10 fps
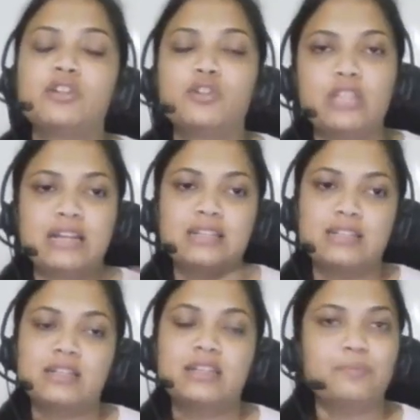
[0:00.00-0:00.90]
So that
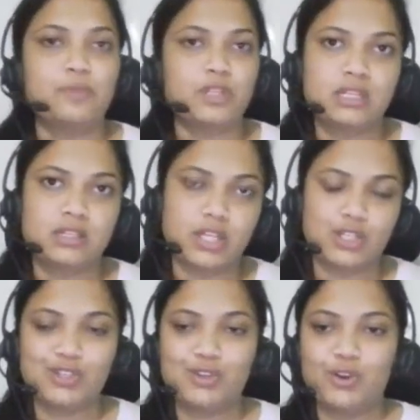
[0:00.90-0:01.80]
is the
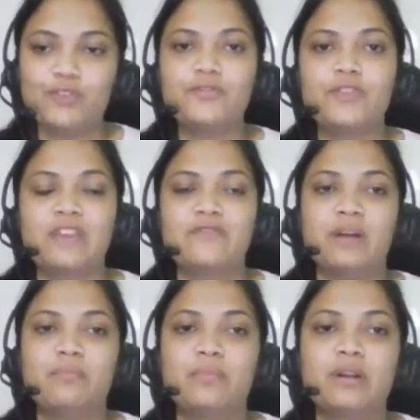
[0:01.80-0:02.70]
representation of wave
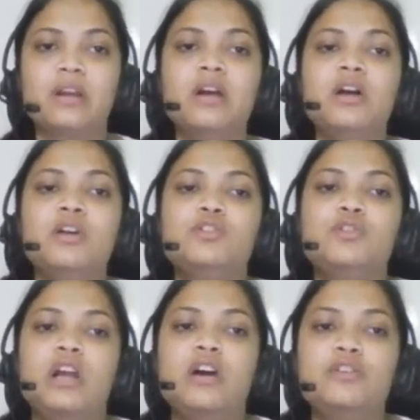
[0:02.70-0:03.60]
number.
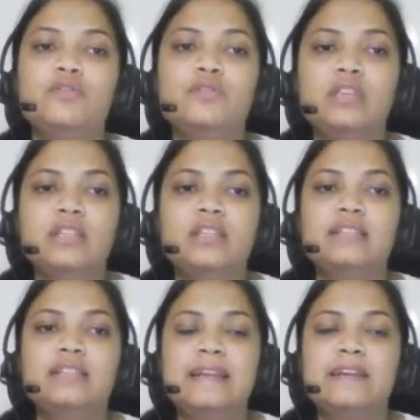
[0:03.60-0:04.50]
So now you see
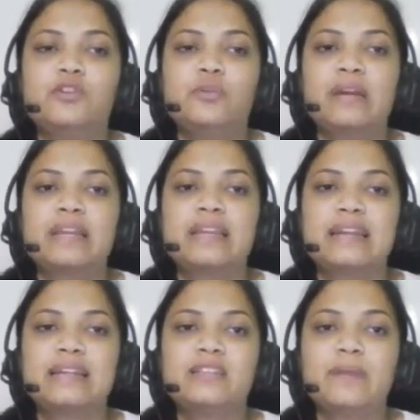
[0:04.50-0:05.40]
this
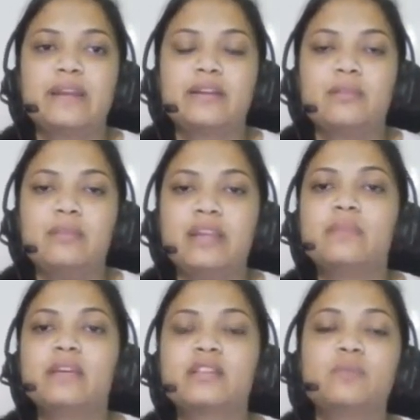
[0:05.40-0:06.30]
electromagnetic spectrum.
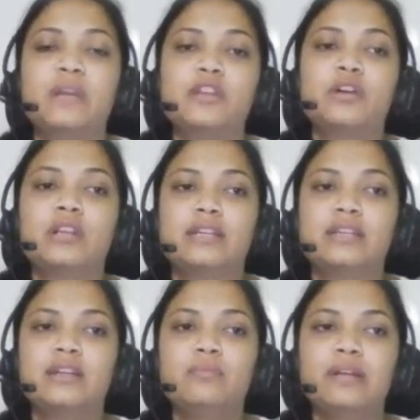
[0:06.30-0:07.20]
Let me explain you a
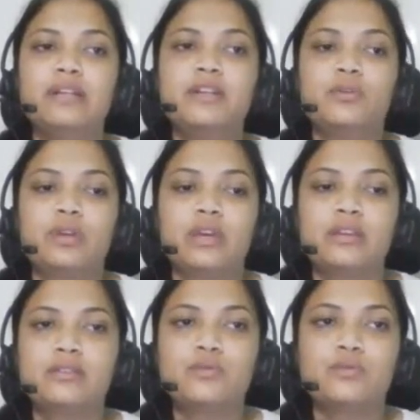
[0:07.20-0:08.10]
little bit.
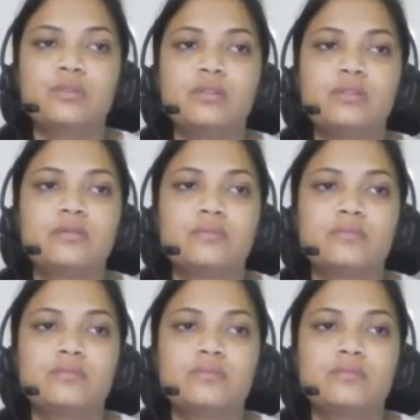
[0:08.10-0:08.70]
Okay, students.